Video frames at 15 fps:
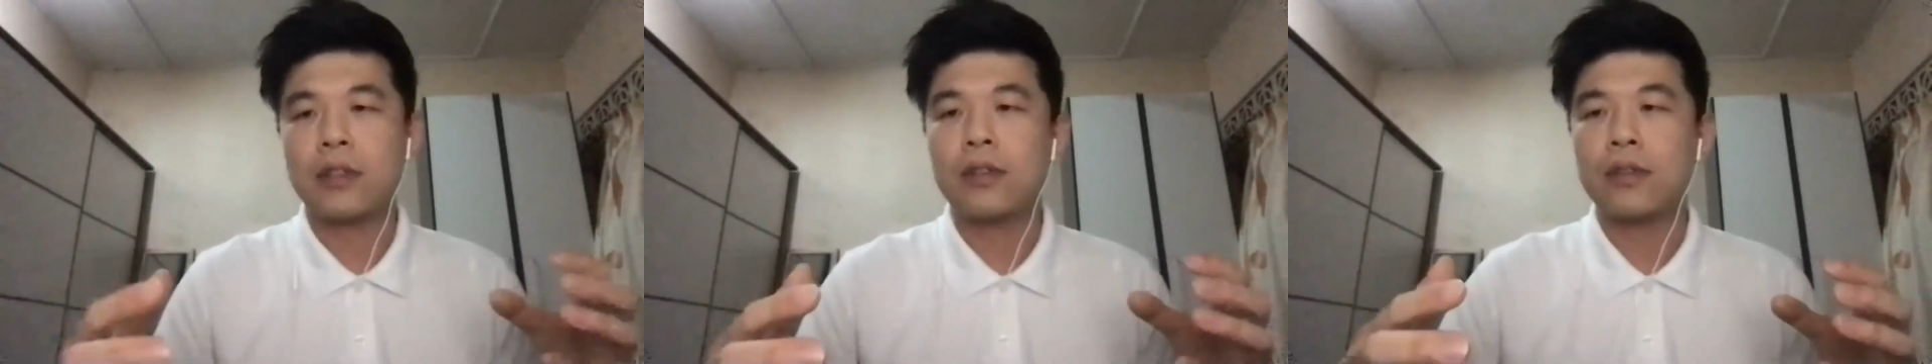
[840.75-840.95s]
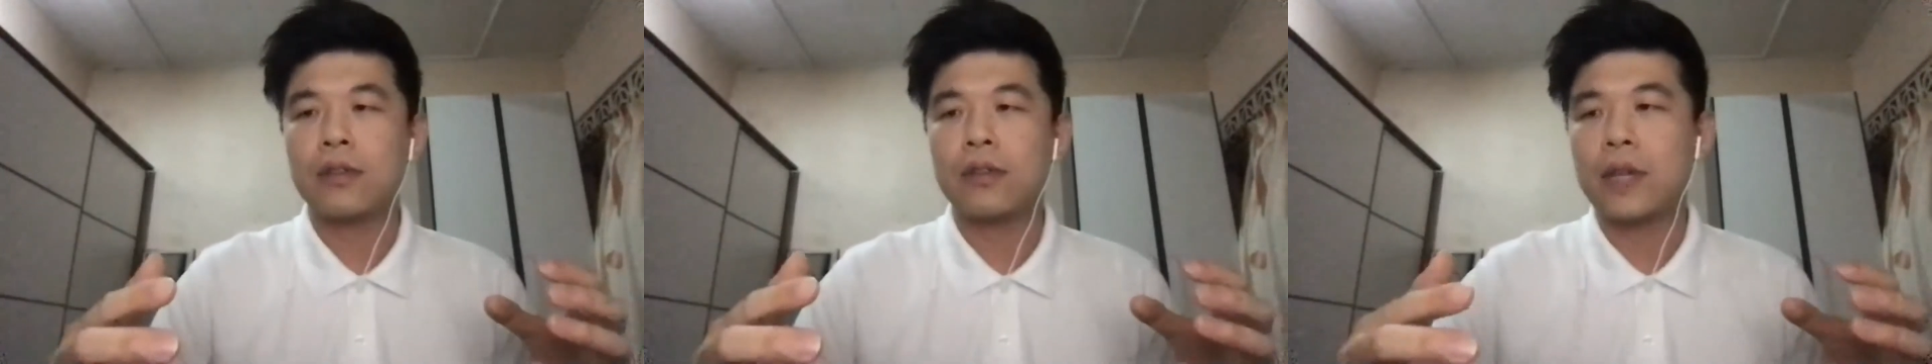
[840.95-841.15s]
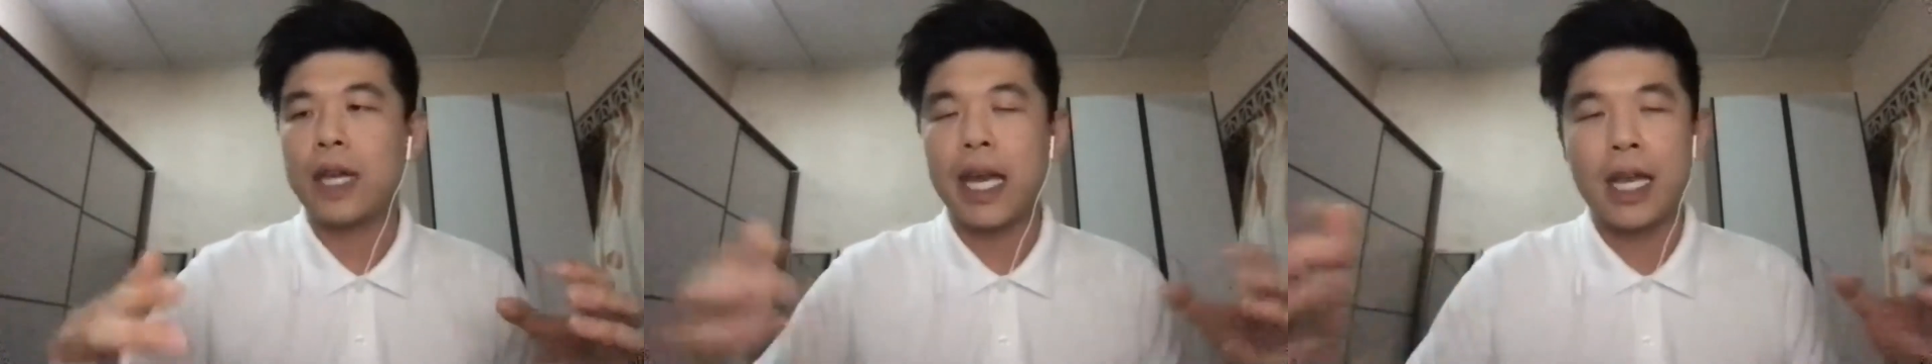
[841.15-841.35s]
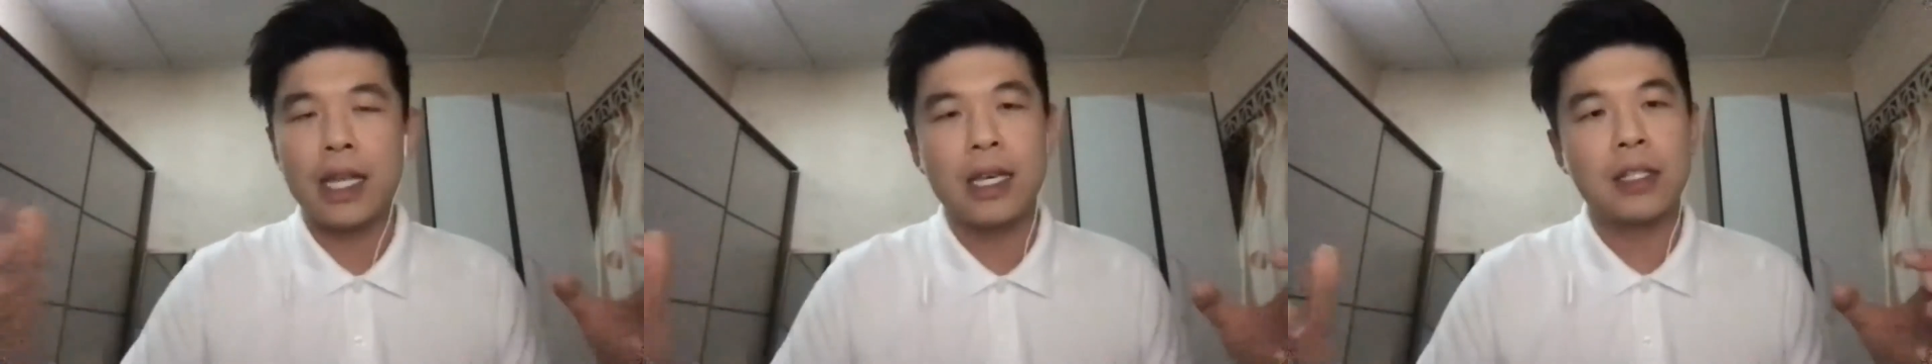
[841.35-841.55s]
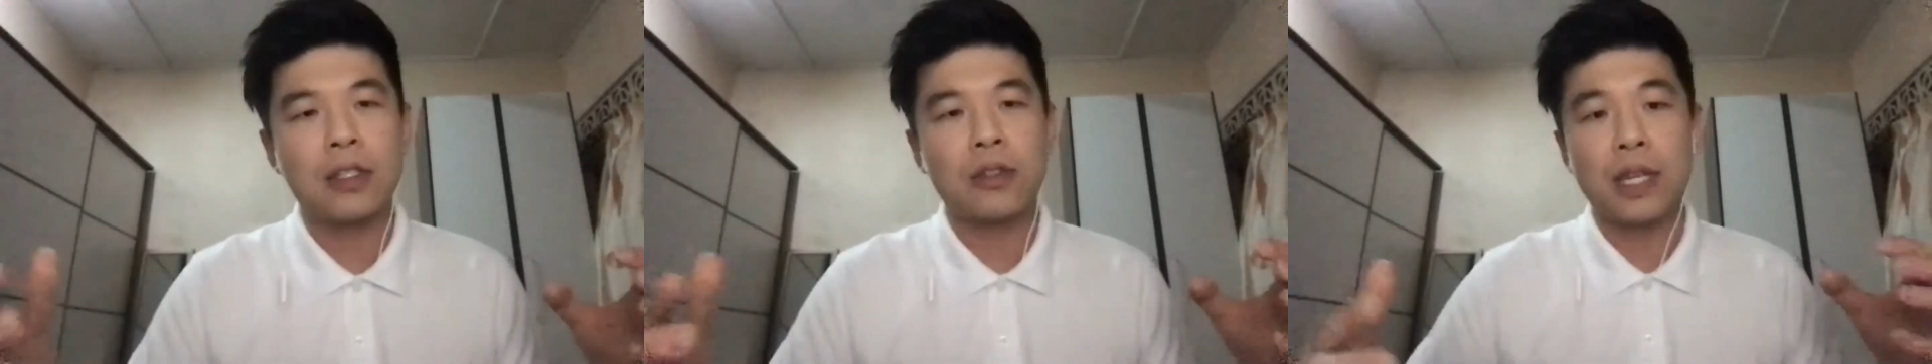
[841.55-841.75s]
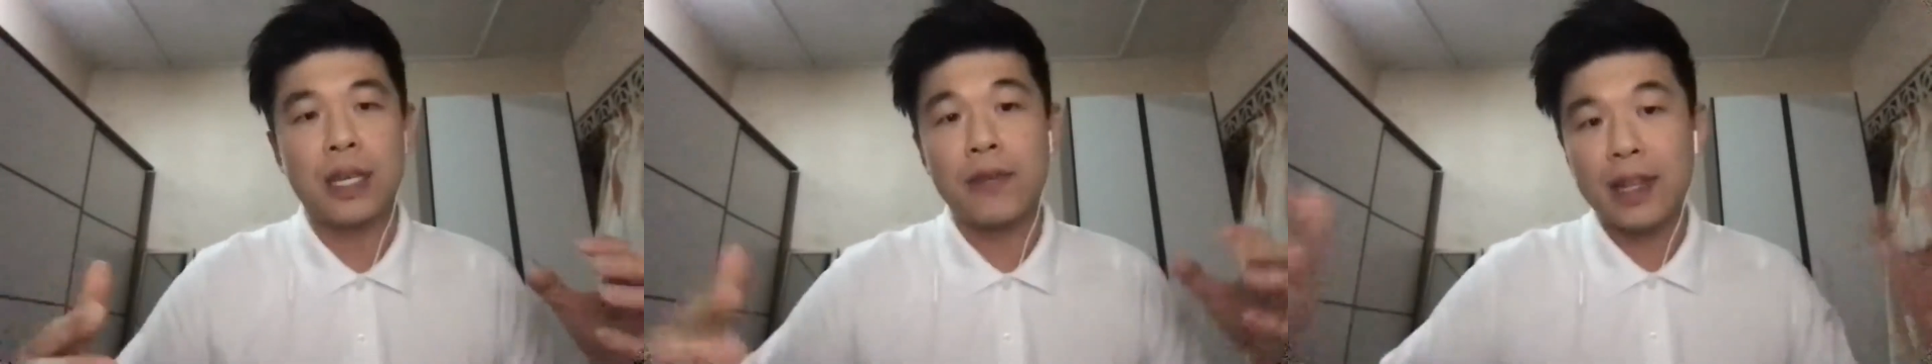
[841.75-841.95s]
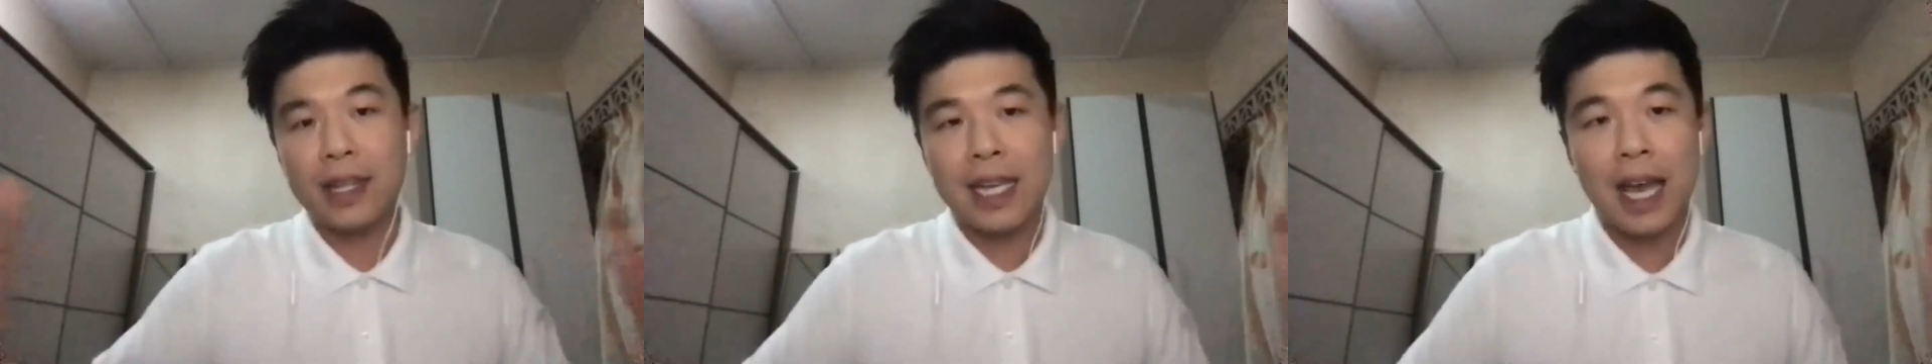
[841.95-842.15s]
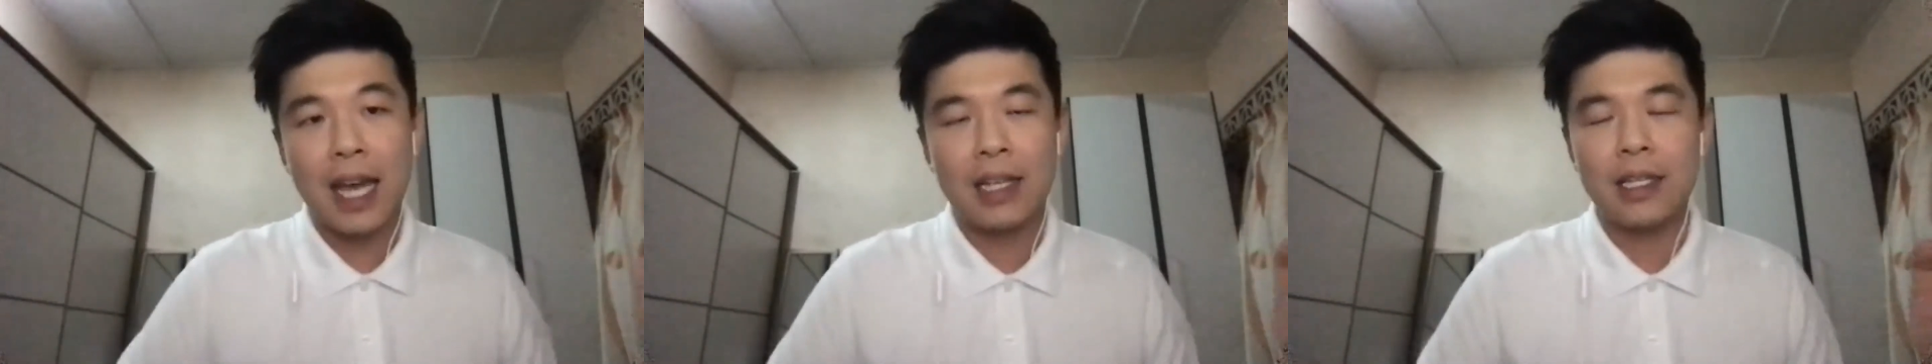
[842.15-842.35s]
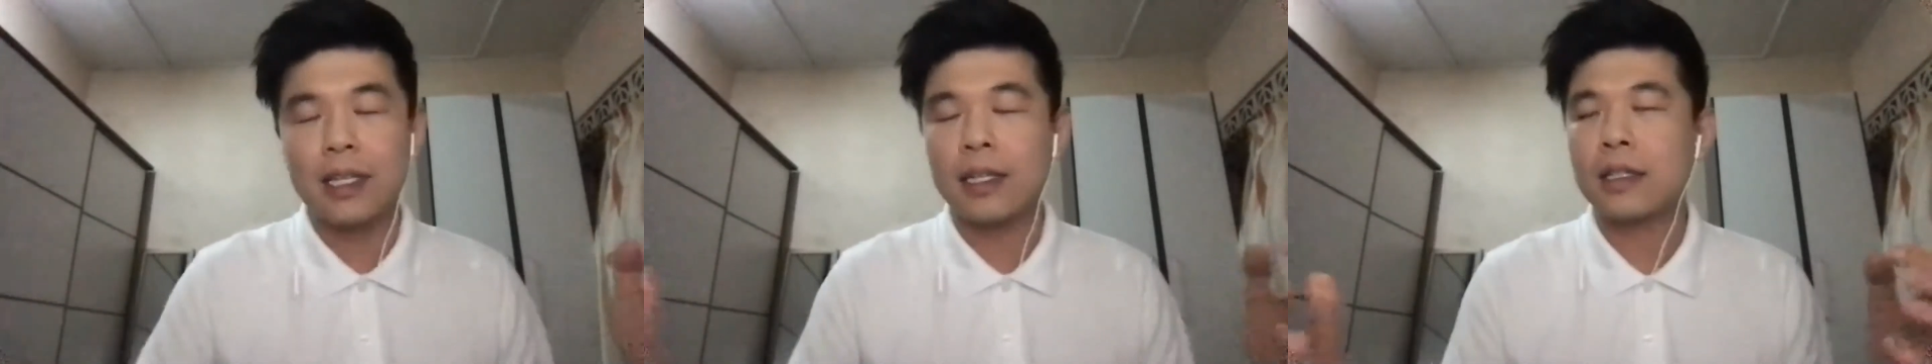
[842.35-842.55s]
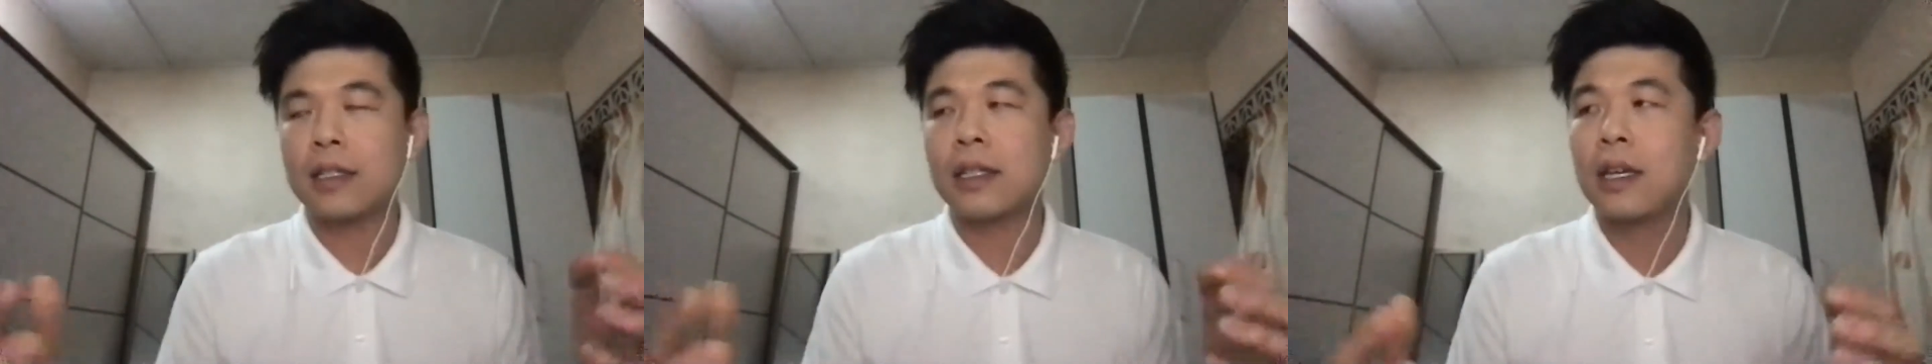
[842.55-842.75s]
to 8 years, to even 10
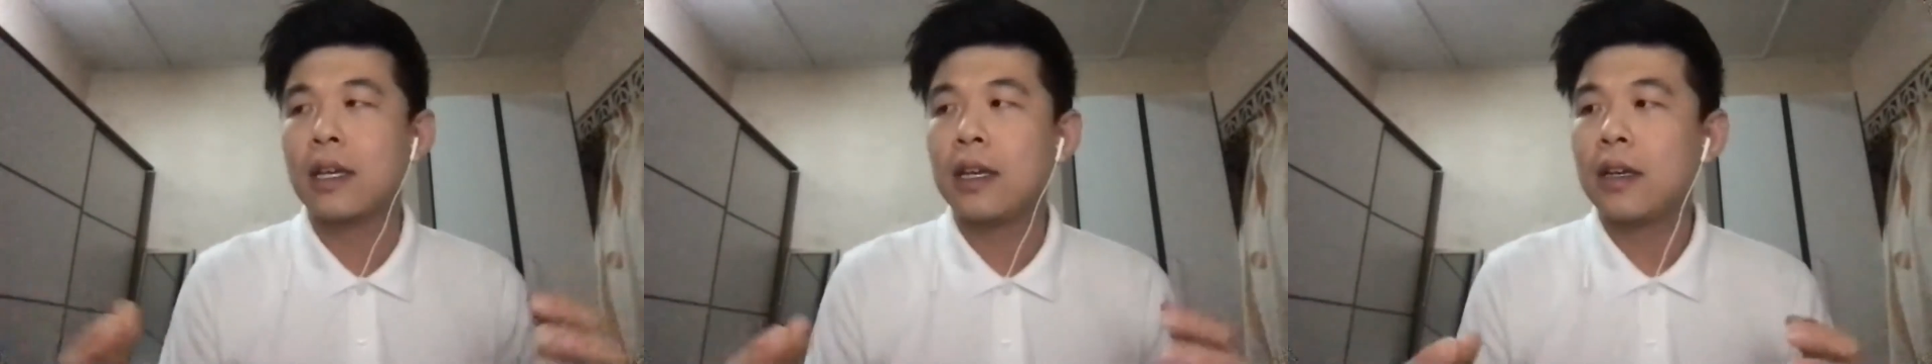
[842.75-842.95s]
years?